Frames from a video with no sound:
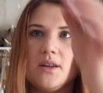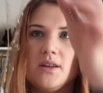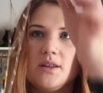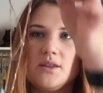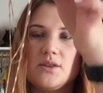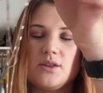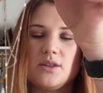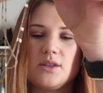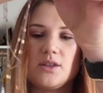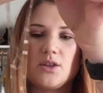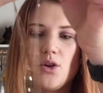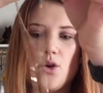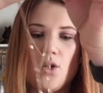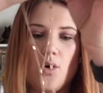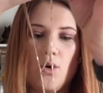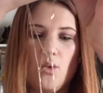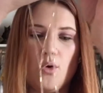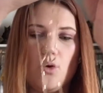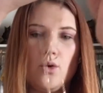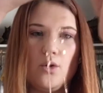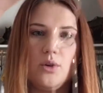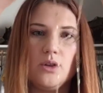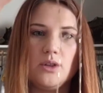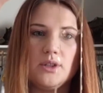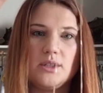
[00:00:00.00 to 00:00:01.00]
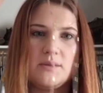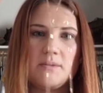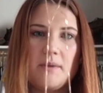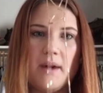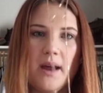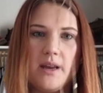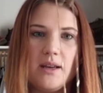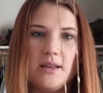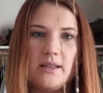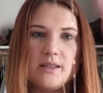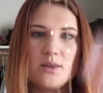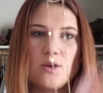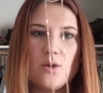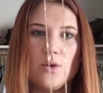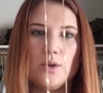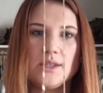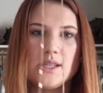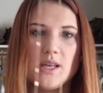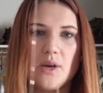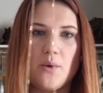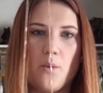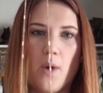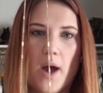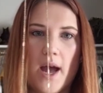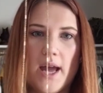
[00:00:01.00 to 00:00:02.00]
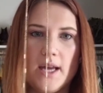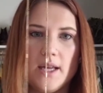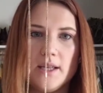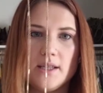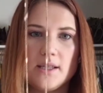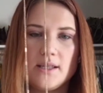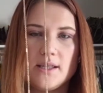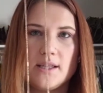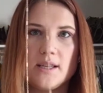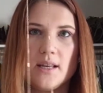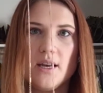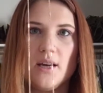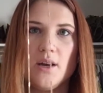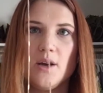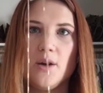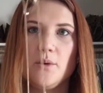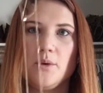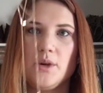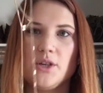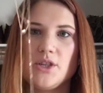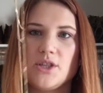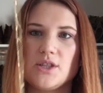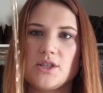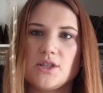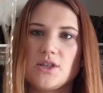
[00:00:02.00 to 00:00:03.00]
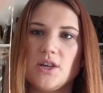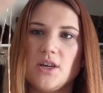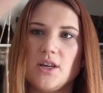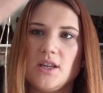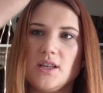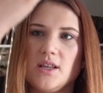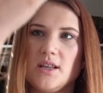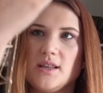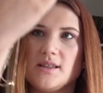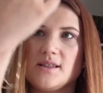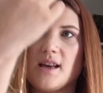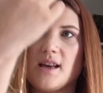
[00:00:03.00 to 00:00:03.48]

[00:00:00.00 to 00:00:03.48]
So it's gold. Mine is gold and white, which is good because